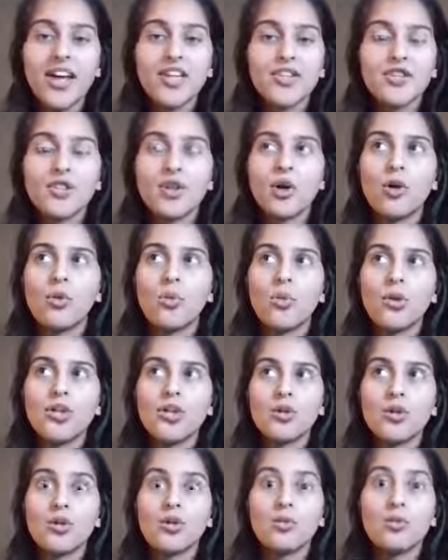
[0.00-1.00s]
And so
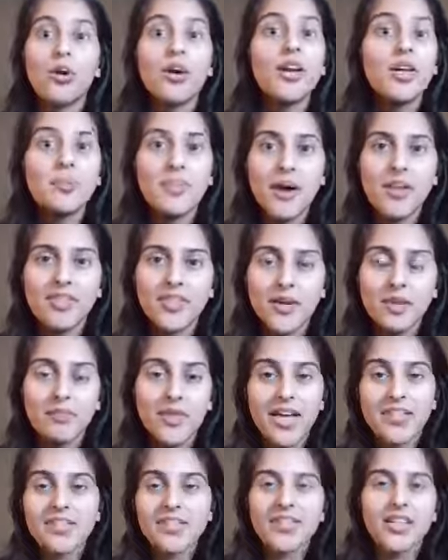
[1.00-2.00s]
when you're worried about
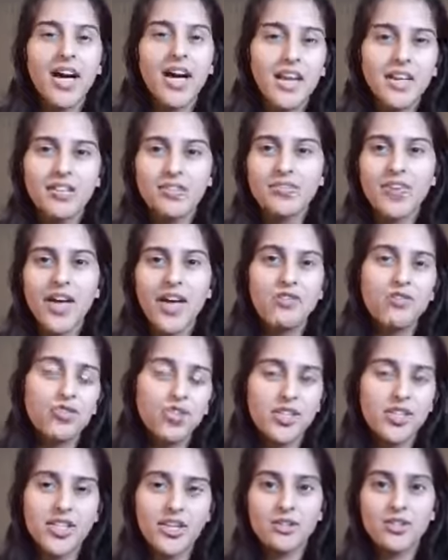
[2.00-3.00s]
them, that's the kind of
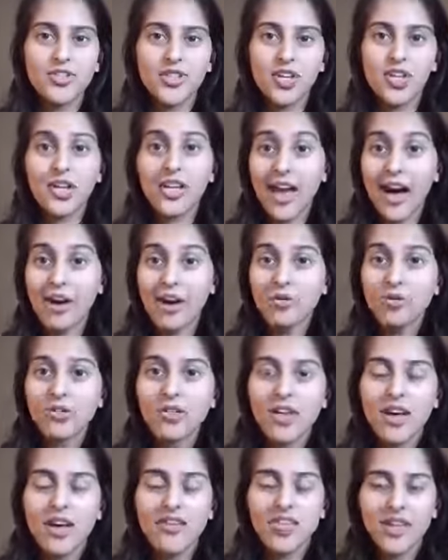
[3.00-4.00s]
energy that you're sending
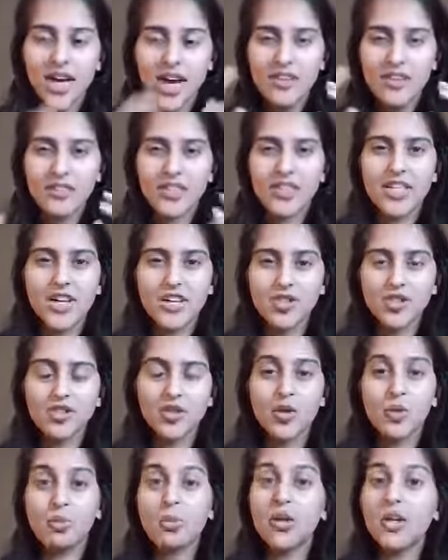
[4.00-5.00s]
out and the kind of
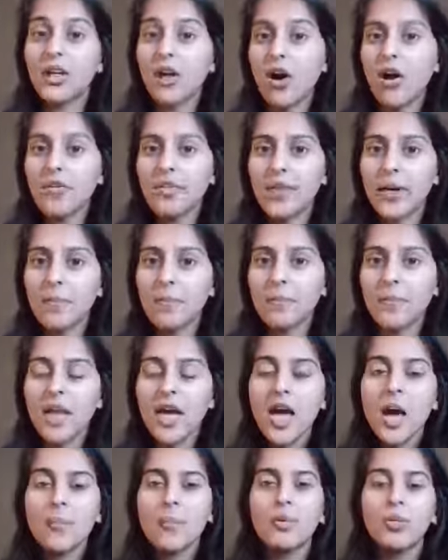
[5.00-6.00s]
intention that you're putting on them.